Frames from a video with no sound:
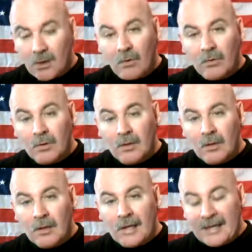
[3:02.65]
You know,
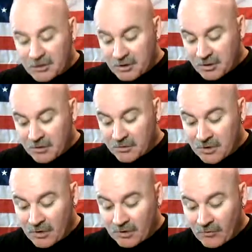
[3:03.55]
and then
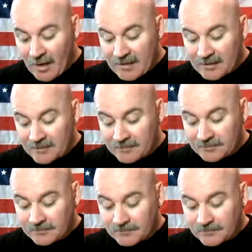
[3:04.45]
she goes on to write.